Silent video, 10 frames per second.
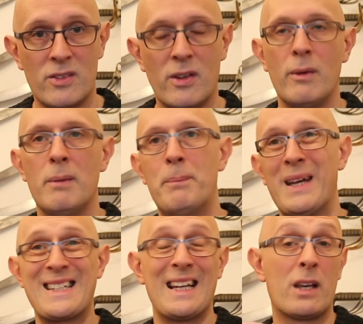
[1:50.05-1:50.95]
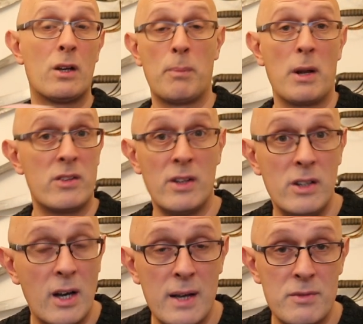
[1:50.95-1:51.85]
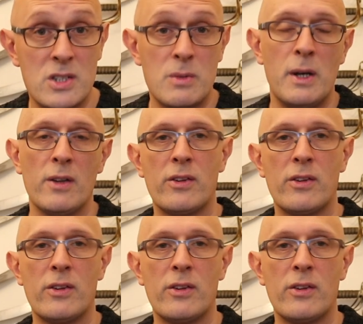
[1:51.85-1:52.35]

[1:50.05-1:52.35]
So basically it could apply to knives as well.